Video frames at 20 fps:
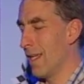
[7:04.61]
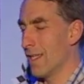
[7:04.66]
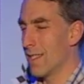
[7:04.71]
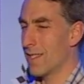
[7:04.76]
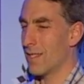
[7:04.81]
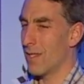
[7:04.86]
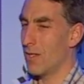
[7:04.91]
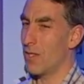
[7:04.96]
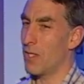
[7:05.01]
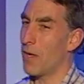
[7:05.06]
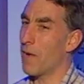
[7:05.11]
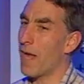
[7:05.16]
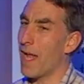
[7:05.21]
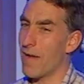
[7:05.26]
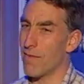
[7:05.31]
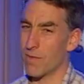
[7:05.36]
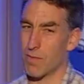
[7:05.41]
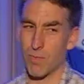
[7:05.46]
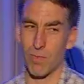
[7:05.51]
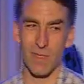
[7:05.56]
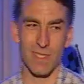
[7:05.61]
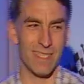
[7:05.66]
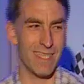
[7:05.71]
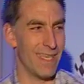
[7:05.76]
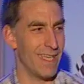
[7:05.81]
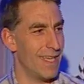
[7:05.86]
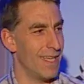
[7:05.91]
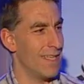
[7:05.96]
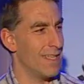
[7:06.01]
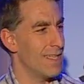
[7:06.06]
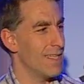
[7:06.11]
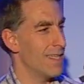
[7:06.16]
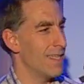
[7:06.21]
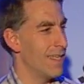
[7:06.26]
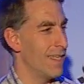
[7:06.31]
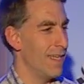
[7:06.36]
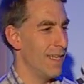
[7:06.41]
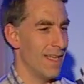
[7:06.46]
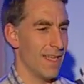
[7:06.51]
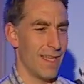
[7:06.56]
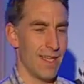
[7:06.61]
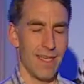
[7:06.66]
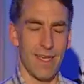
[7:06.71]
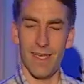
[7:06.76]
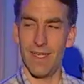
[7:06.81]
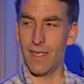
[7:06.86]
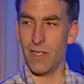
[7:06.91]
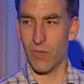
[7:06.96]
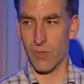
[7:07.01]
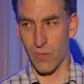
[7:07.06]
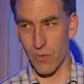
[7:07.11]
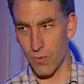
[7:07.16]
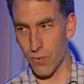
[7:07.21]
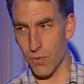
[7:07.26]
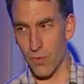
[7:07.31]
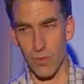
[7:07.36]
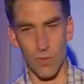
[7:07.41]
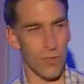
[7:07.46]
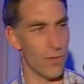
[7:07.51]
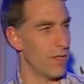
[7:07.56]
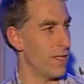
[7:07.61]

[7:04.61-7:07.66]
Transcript: So you don't have to pretend that you're cool,